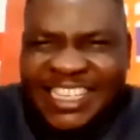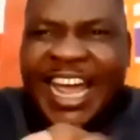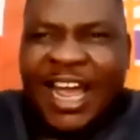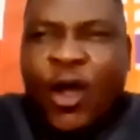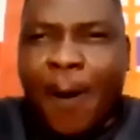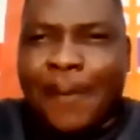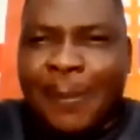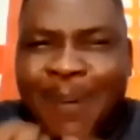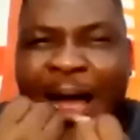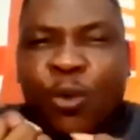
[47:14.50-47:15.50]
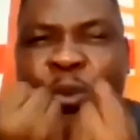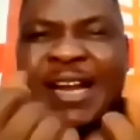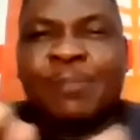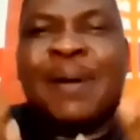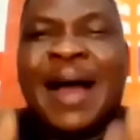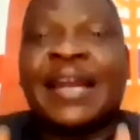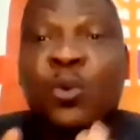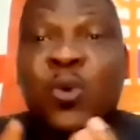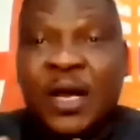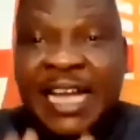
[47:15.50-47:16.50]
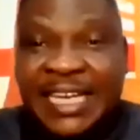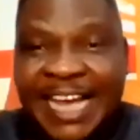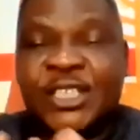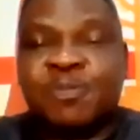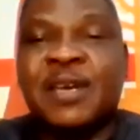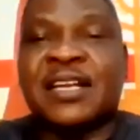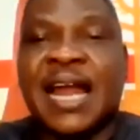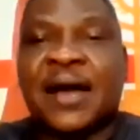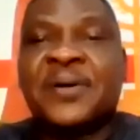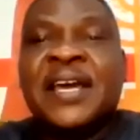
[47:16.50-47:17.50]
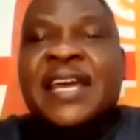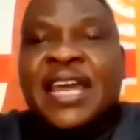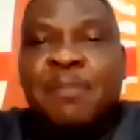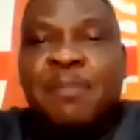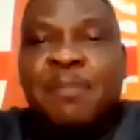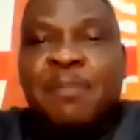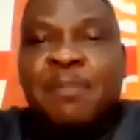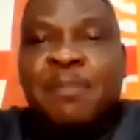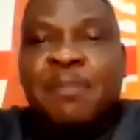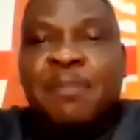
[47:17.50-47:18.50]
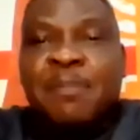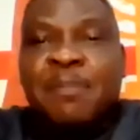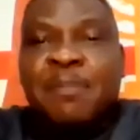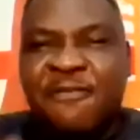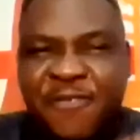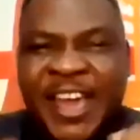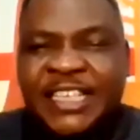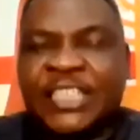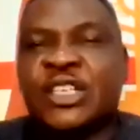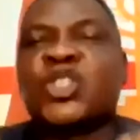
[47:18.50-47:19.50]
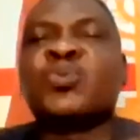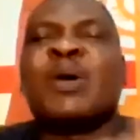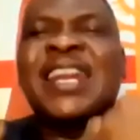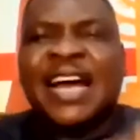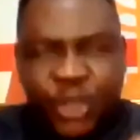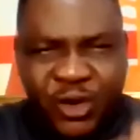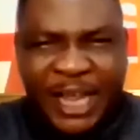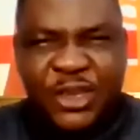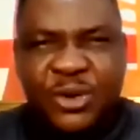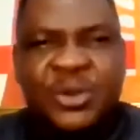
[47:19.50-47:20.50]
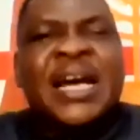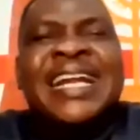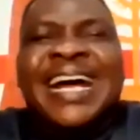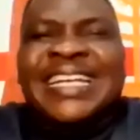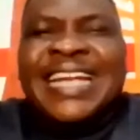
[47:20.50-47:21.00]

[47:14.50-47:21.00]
in the supernatural. the possibilities of God they will not be dormant. They